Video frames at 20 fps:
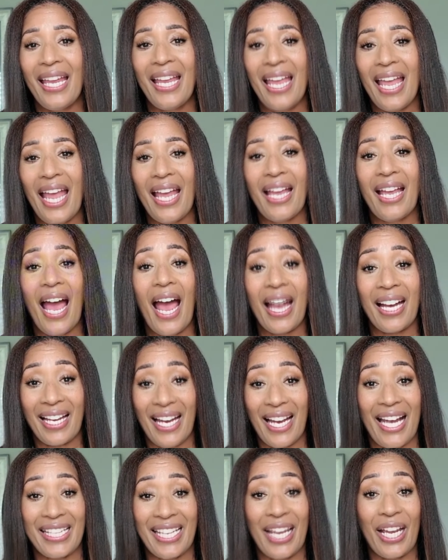AI
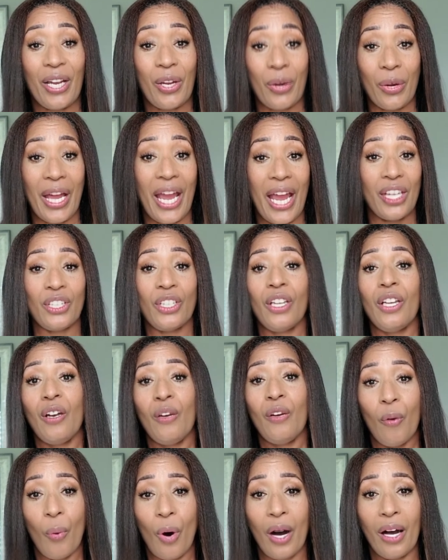content creation
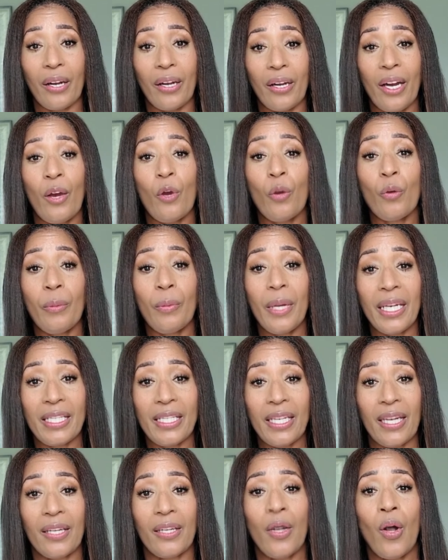for marketing or
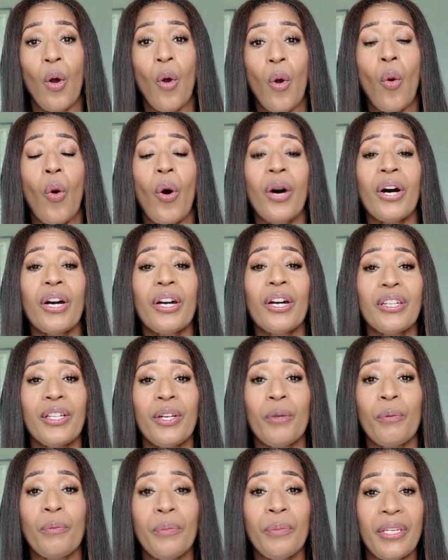business, or
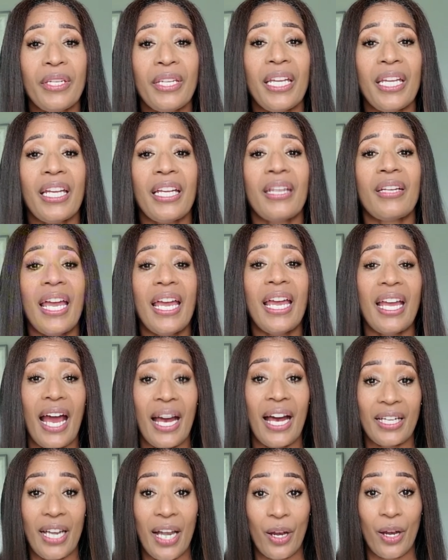you're building AI
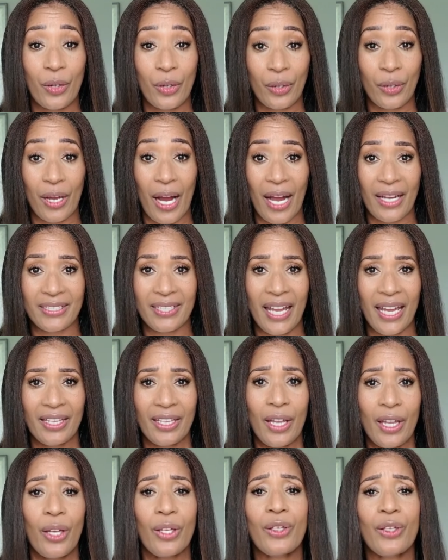character content.
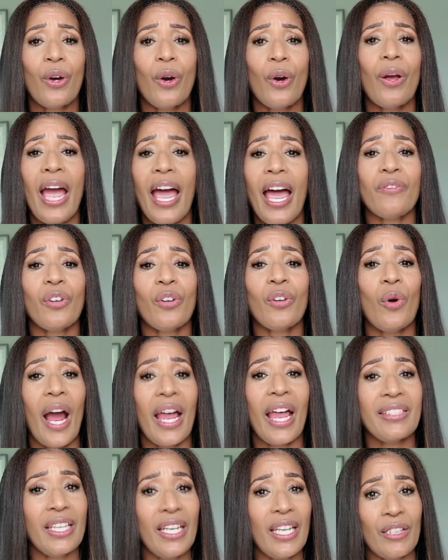You don't have to
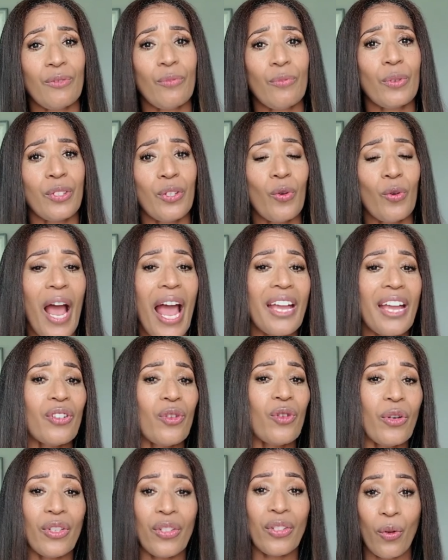write these from scratch
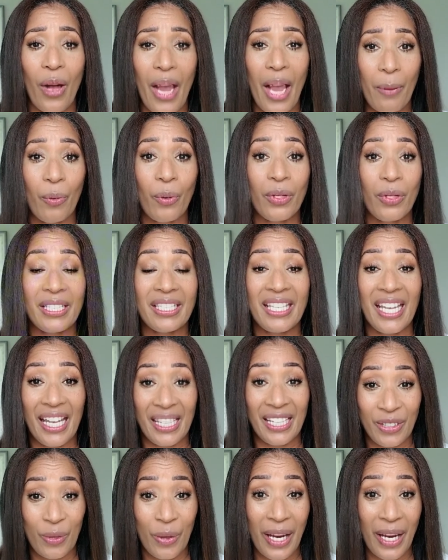or scramble to take
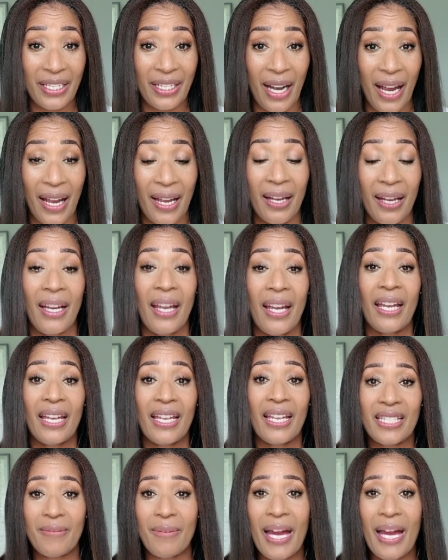screenshots.
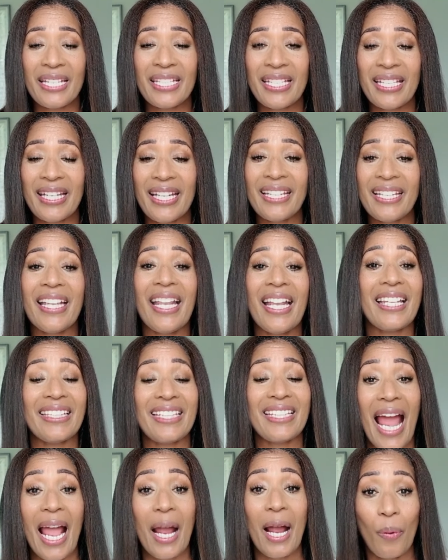It's basically the
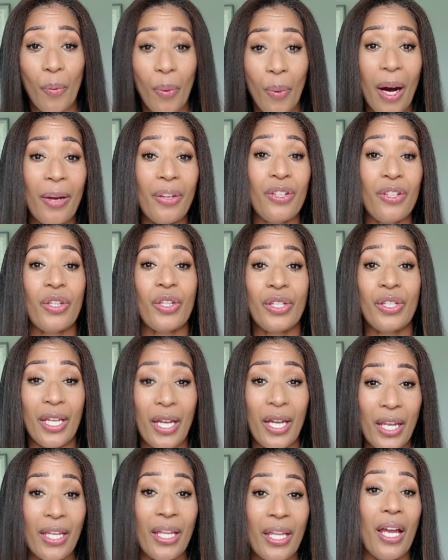exact prompts you're
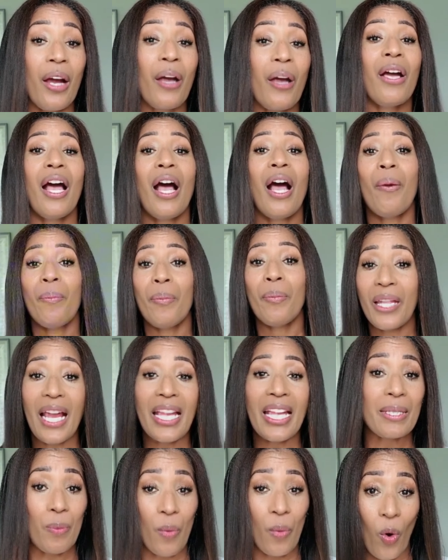seeing here,
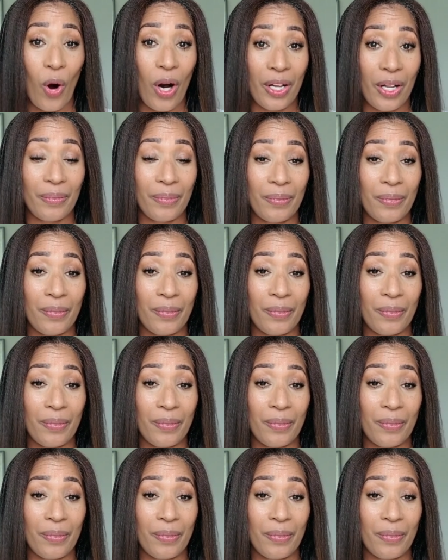plus more.